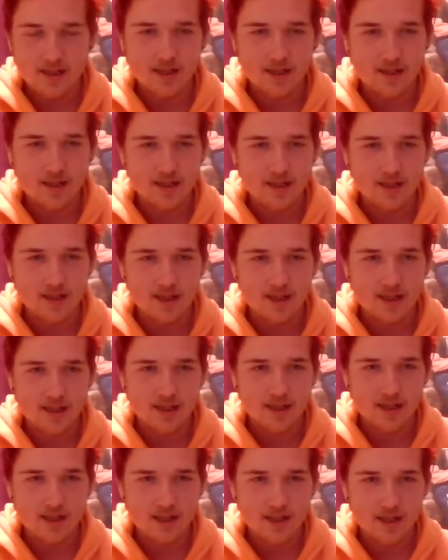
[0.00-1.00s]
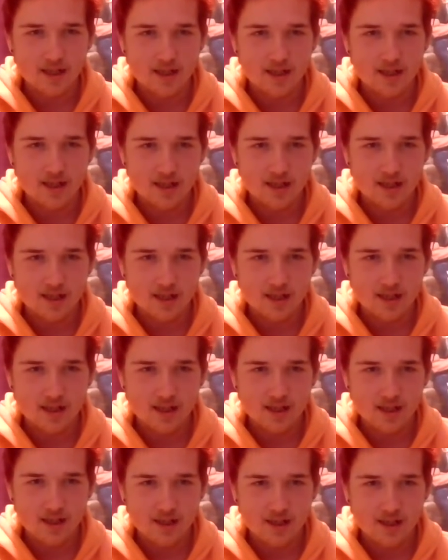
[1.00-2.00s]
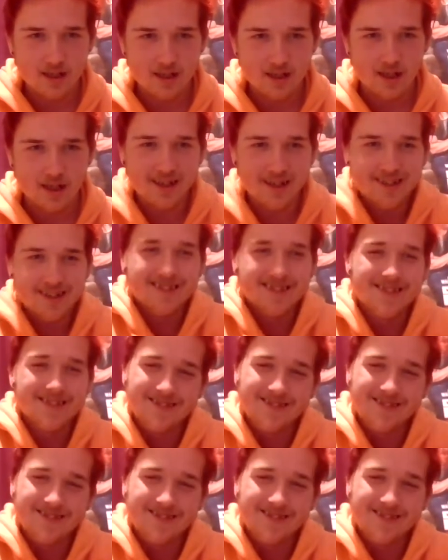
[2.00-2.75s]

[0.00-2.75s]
(silent)